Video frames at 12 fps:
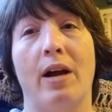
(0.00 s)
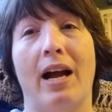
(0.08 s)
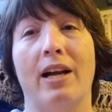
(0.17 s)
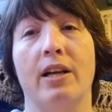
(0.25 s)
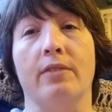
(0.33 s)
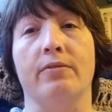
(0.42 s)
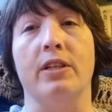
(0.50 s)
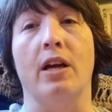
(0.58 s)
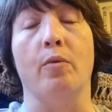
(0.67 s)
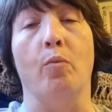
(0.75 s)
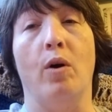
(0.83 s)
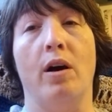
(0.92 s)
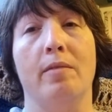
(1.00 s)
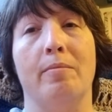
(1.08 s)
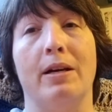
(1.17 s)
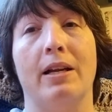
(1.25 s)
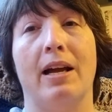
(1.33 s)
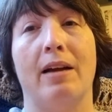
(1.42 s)
I could have done one,
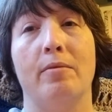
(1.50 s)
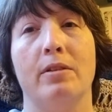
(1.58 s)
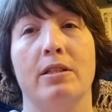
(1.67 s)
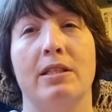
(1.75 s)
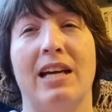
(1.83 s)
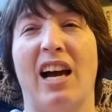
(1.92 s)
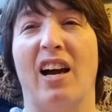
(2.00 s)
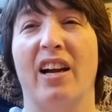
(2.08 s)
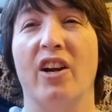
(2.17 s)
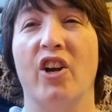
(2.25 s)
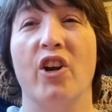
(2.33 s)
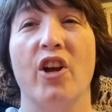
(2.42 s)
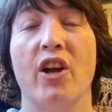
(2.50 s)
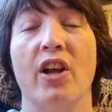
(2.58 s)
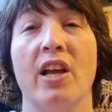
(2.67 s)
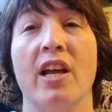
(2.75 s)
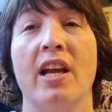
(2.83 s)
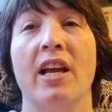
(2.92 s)
but I was tired
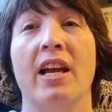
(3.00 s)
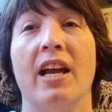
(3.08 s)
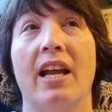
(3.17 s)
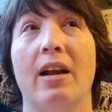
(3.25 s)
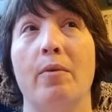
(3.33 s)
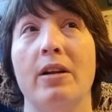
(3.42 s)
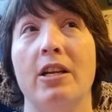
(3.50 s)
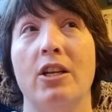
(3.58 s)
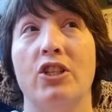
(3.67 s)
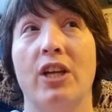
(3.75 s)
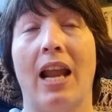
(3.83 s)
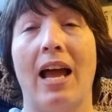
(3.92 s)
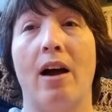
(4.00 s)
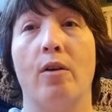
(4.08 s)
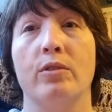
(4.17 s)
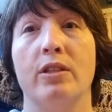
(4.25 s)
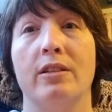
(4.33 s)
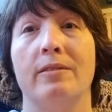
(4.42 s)
and I wanted to chill
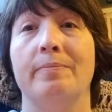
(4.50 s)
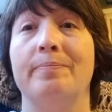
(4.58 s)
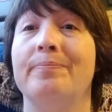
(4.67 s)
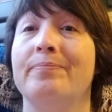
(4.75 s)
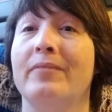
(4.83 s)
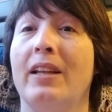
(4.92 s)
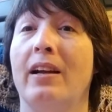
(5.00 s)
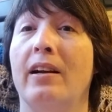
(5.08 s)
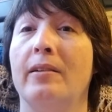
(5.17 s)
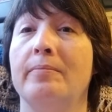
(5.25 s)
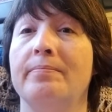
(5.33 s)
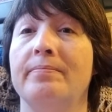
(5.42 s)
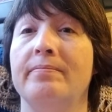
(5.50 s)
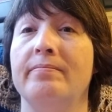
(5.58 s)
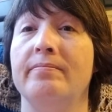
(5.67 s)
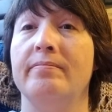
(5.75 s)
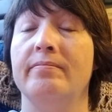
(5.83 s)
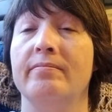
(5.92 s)
out. Um,
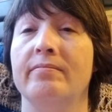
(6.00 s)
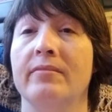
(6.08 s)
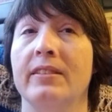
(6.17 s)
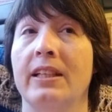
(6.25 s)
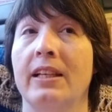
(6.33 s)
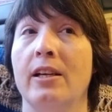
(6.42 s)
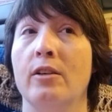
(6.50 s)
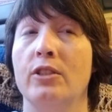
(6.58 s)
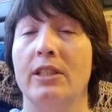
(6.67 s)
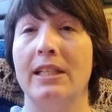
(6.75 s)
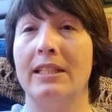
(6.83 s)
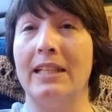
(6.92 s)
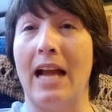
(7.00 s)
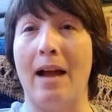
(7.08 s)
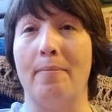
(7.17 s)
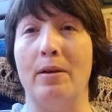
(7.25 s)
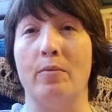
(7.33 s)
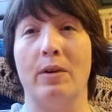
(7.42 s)
tends to
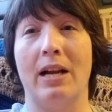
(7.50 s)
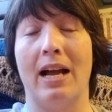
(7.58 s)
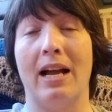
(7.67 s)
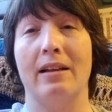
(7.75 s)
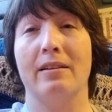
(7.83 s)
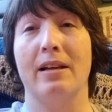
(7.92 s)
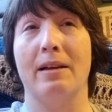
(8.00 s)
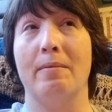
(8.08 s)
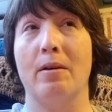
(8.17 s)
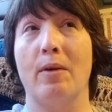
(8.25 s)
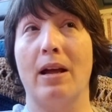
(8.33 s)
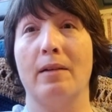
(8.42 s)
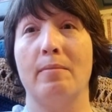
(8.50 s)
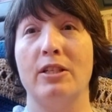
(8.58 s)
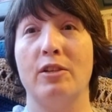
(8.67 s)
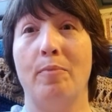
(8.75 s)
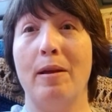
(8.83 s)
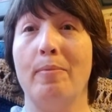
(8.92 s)
happen when I am around a bunch
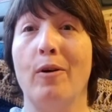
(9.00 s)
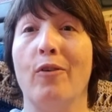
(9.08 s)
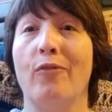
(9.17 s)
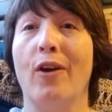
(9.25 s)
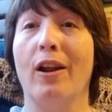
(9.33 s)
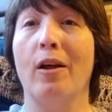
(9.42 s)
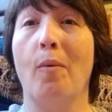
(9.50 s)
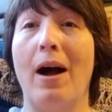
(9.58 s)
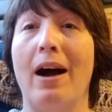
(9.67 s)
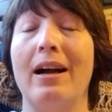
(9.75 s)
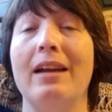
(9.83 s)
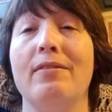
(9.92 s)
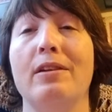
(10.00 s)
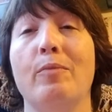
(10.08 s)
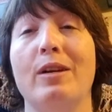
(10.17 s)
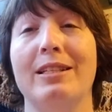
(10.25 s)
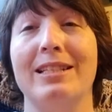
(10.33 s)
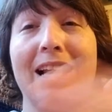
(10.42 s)
of people for a little while, even
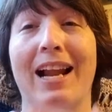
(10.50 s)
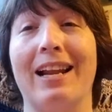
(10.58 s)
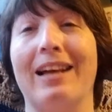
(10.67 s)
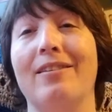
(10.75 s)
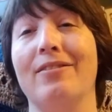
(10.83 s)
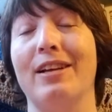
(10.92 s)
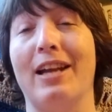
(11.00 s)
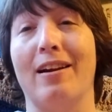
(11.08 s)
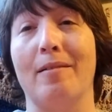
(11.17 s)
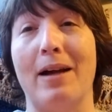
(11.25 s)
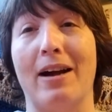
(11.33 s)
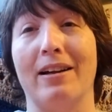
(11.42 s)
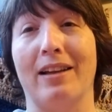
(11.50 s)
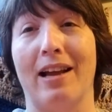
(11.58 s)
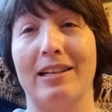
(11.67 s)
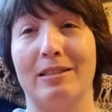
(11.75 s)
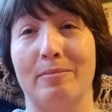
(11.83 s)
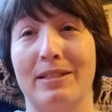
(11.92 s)
ones that I love and care about and
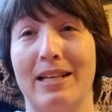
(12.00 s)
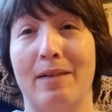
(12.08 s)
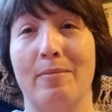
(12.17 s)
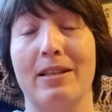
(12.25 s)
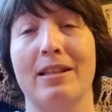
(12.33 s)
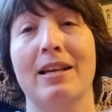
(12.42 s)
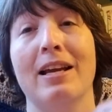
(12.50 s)
like to spend time with.